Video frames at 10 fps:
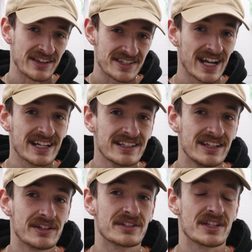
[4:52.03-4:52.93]
The 2nd
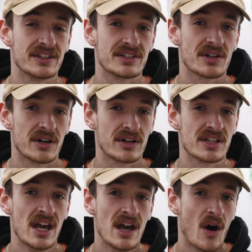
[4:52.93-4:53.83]
gears in these
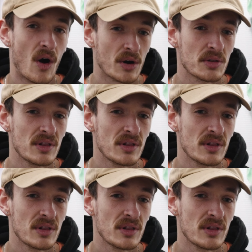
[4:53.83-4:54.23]
cars are